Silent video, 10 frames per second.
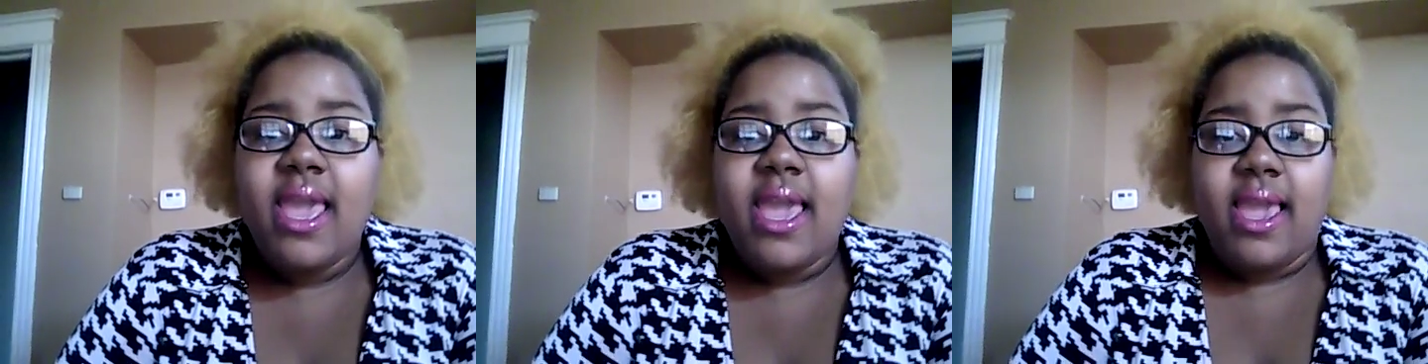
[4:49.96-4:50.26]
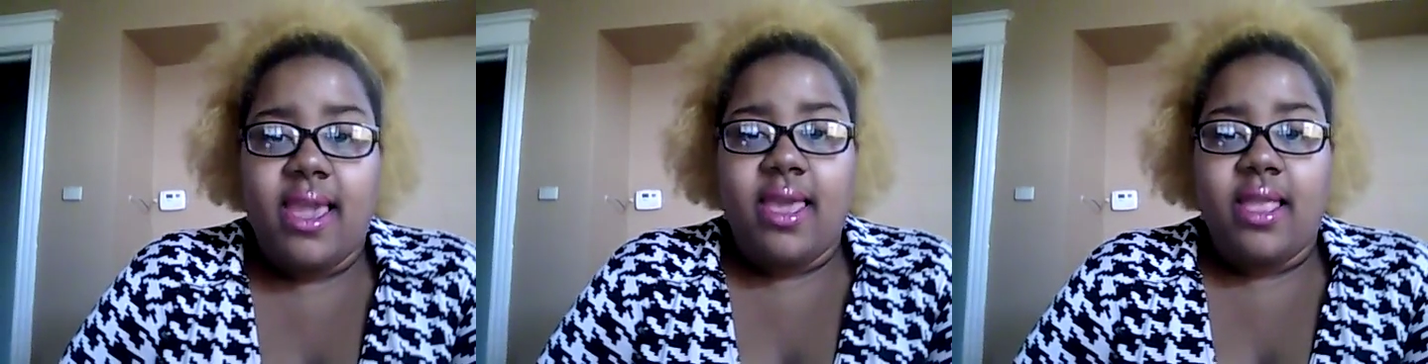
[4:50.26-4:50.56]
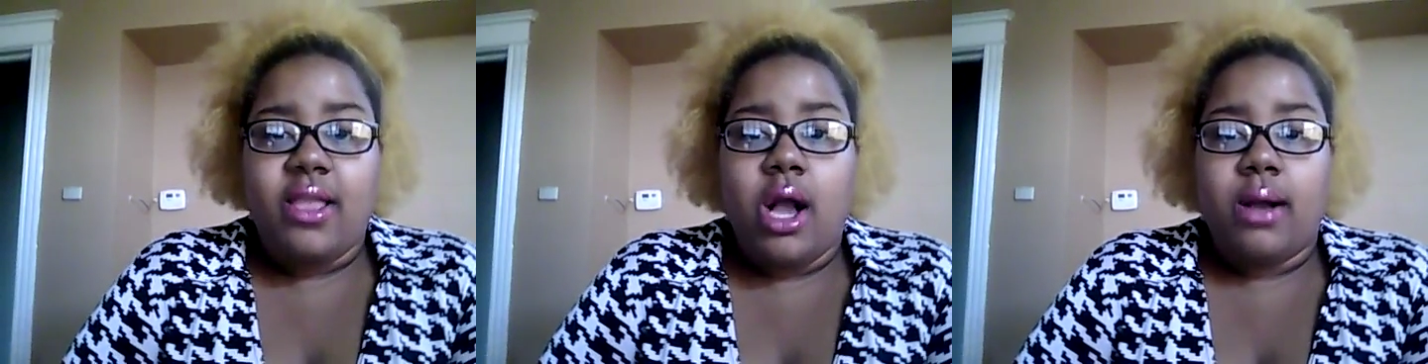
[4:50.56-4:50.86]

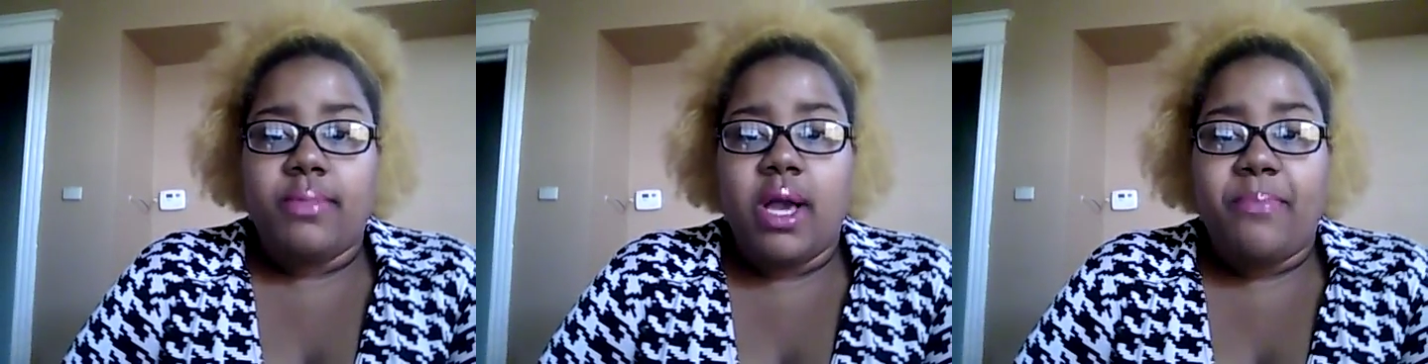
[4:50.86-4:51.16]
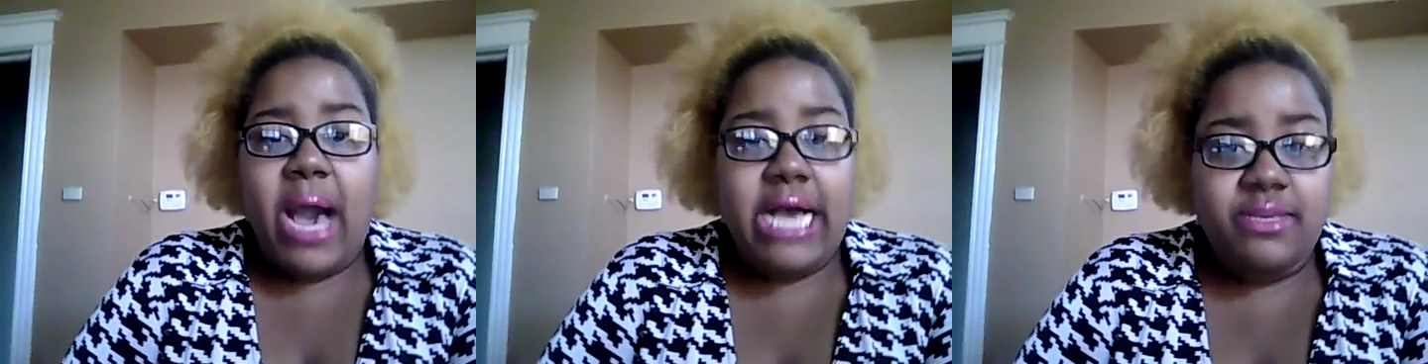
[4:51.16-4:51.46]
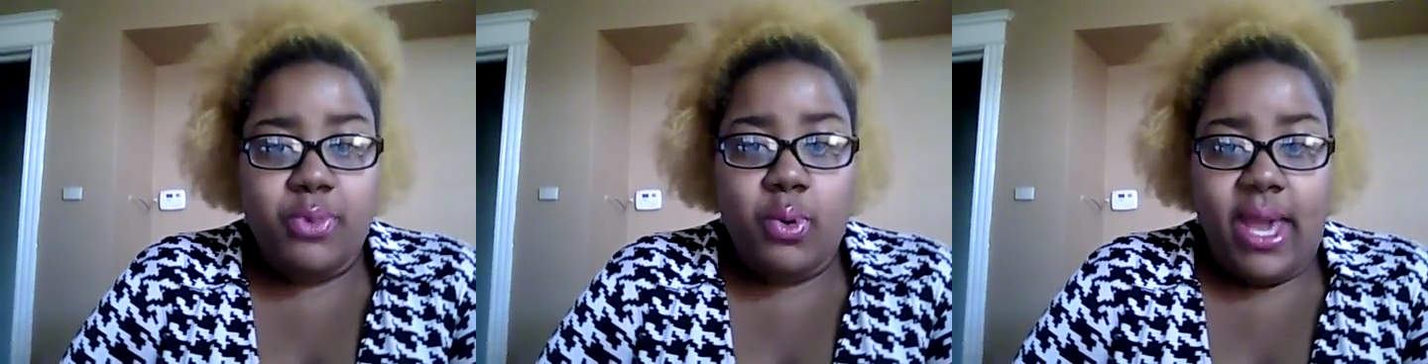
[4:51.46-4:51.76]
and
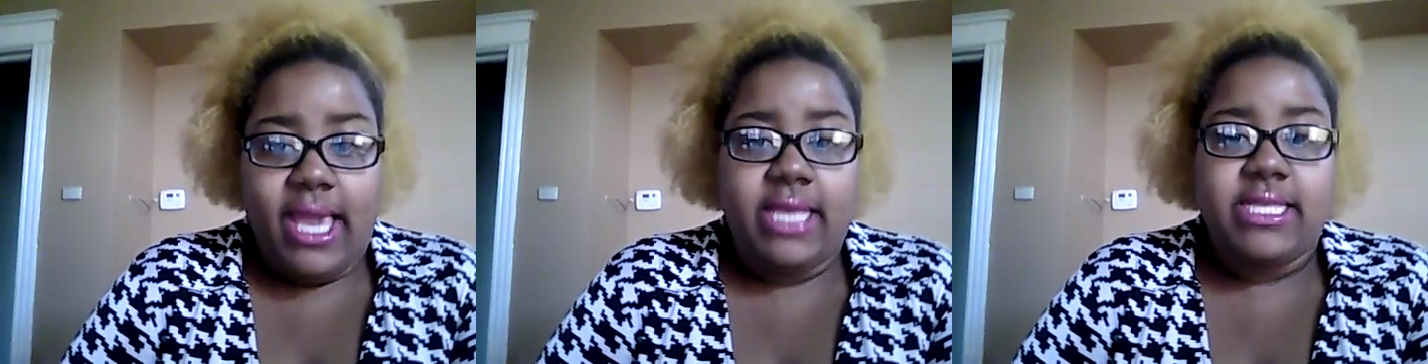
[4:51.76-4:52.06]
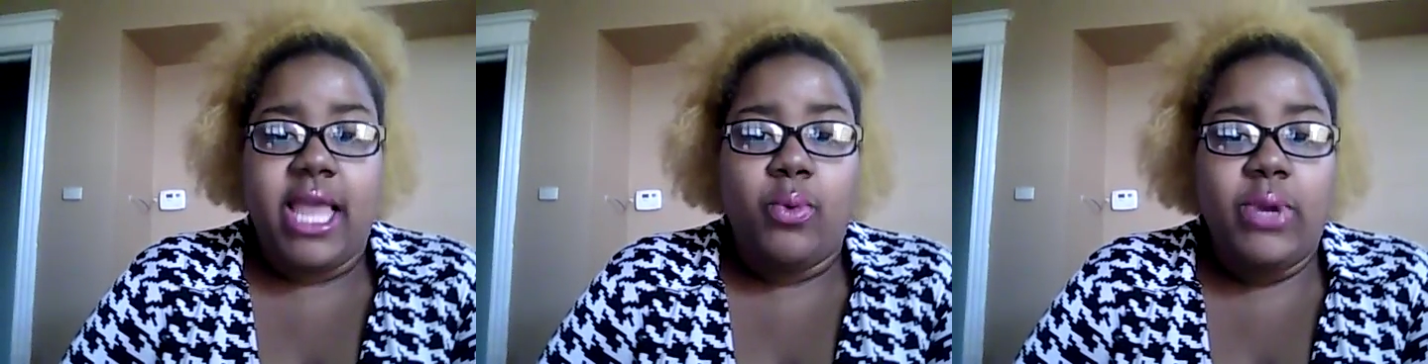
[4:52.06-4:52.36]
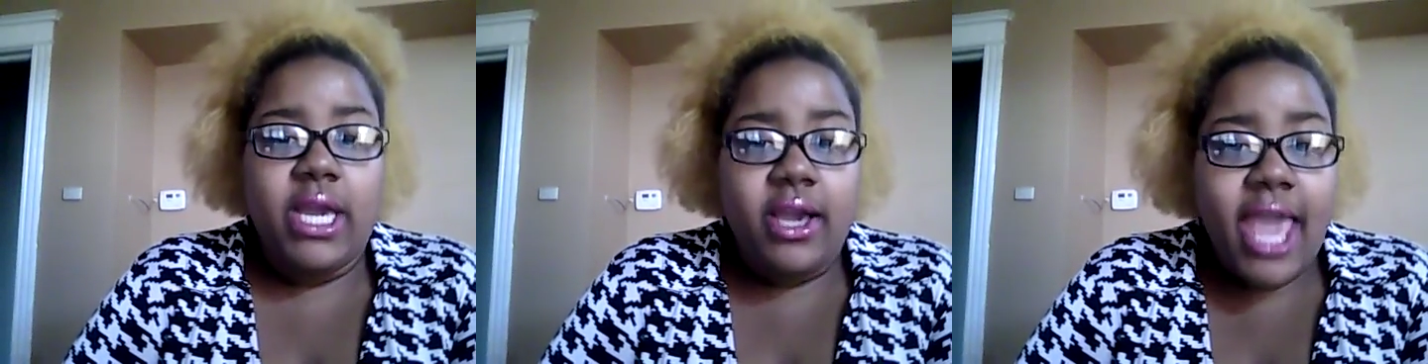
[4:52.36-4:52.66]
possible ways that
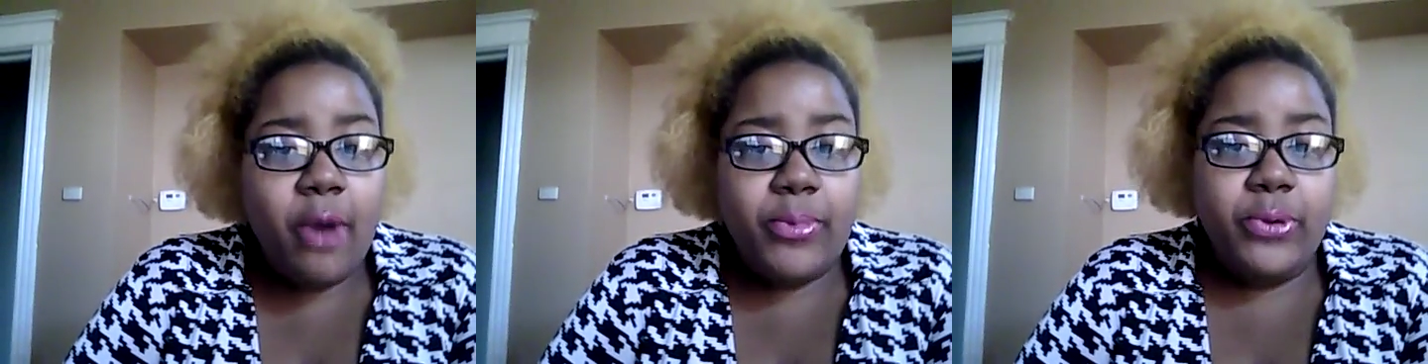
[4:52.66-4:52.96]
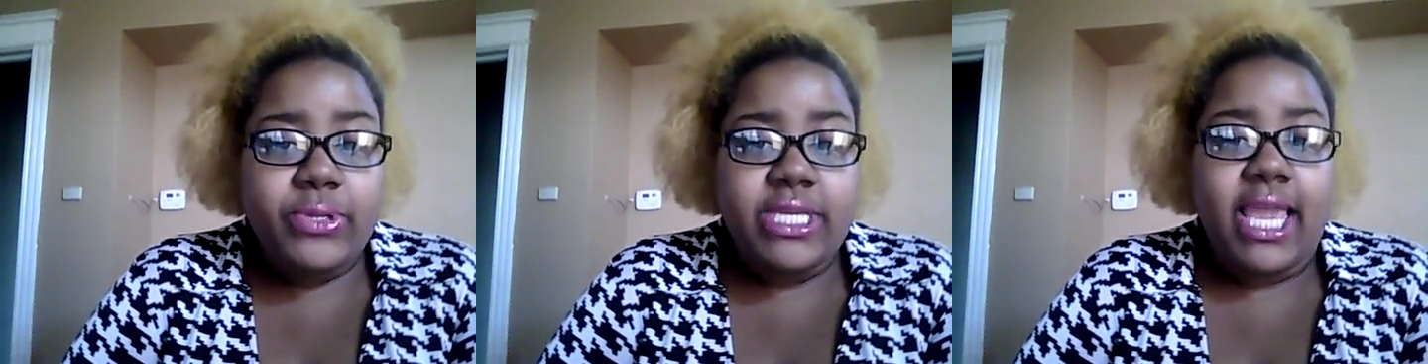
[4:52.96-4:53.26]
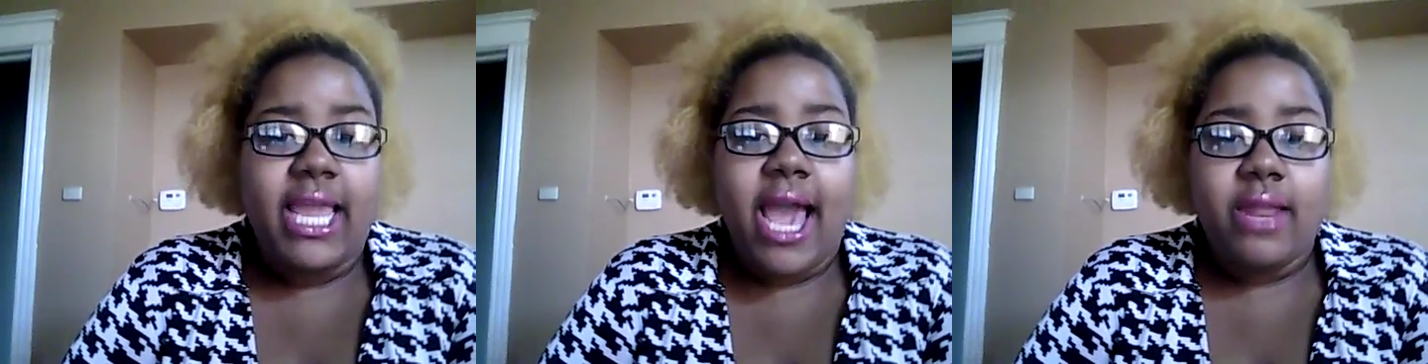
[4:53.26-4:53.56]
we could help you to
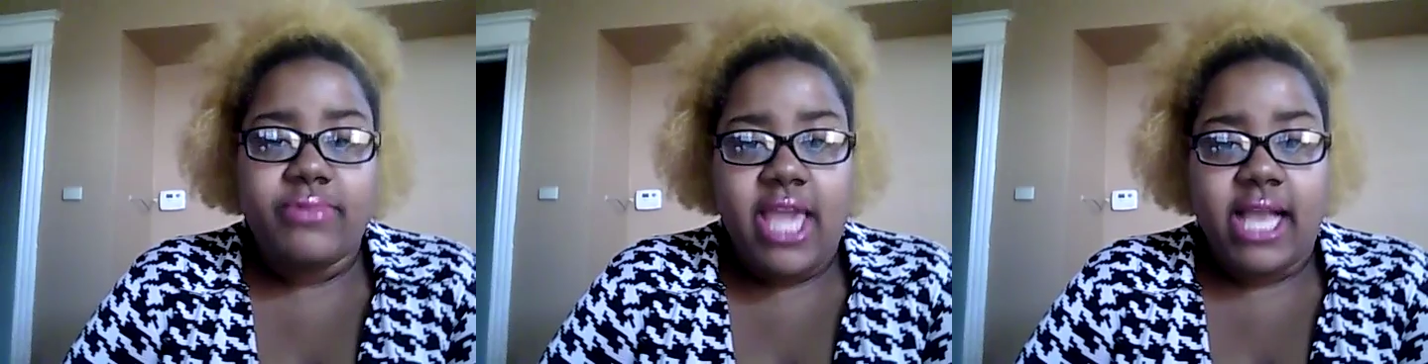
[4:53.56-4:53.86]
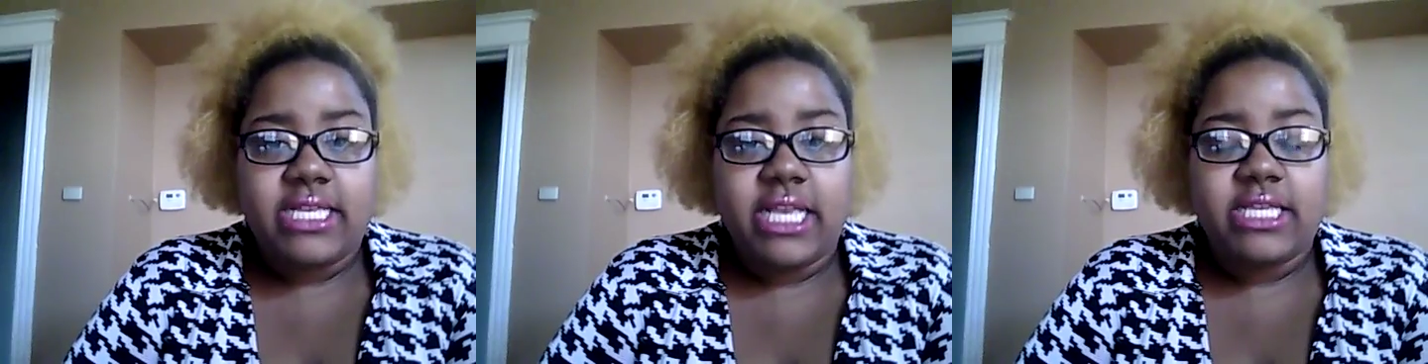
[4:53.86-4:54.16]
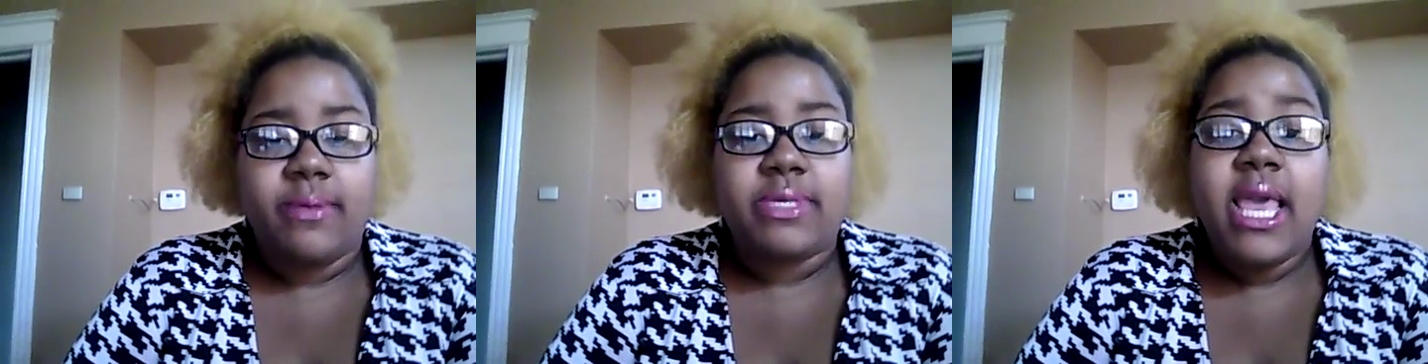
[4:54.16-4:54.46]
get out of check
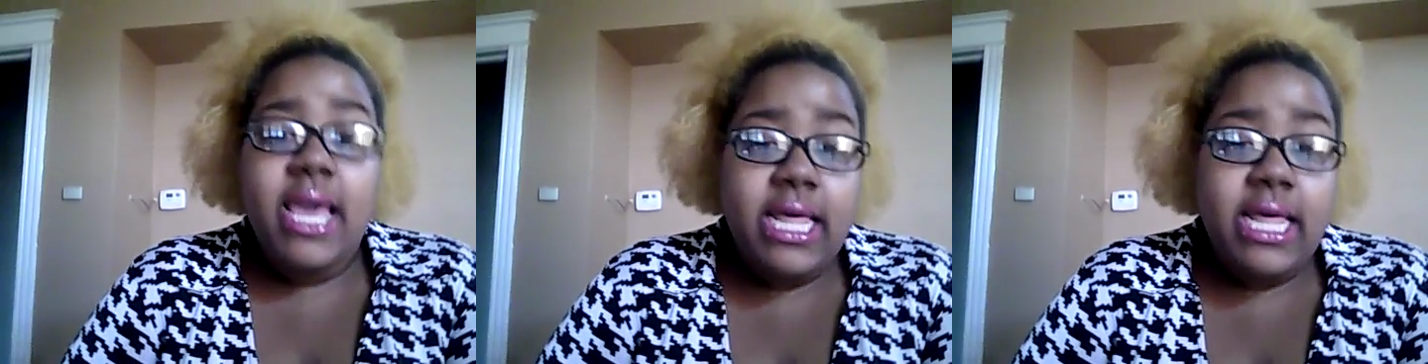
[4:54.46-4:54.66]
systems.